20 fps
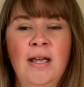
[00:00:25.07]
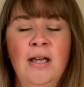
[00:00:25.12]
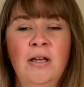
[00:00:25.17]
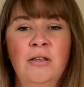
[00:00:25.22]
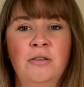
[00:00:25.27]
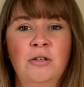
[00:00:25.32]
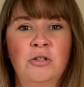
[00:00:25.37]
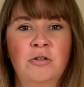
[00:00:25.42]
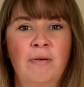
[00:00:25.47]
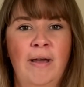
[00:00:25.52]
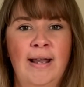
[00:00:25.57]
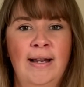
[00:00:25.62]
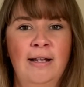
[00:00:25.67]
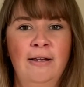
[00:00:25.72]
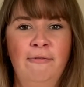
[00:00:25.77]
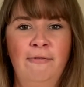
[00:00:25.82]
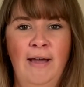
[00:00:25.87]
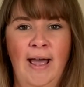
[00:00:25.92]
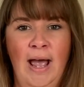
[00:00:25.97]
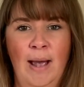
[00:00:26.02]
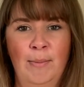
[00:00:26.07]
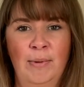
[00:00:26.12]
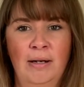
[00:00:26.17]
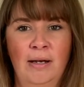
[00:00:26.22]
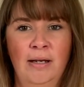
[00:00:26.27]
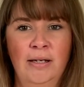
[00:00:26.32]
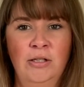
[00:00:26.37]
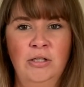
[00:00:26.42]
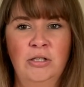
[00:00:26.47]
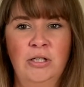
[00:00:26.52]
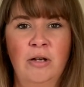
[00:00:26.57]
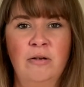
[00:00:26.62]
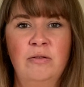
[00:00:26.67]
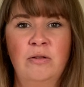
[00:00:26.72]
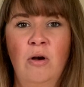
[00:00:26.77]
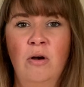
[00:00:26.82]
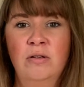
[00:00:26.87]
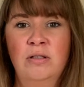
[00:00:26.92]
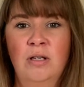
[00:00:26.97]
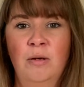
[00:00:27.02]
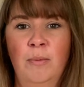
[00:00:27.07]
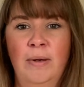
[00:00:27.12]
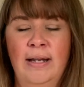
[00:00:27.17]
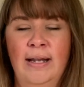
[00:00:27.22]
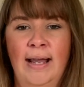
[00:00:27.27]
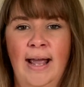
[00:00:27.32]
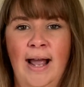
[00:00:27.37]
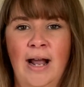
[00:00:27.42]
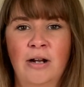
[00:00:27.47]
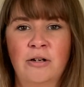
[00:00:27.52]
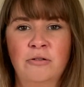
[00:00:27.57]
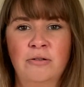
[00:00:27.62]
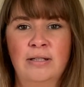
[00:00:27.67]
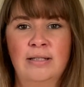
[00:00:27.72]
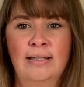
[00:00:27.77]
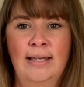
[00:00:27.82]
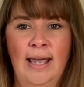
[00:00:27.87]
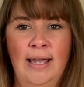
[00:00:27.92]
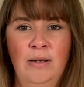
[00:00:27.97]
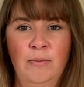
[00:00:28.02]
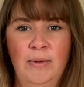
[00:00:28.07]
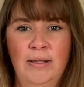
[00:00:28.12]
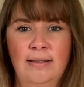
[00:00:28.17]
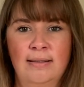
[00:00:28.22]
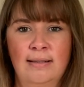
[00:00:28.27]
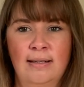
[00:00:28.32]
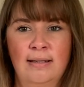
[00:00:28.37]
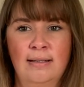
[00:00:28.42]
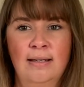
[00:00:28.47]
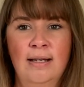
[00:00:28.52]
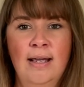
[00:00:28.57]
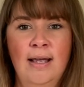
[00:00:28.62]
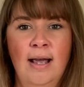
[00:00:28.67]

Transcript: The trailer for Ammonite shows Oscar-winning actress Kate Winslet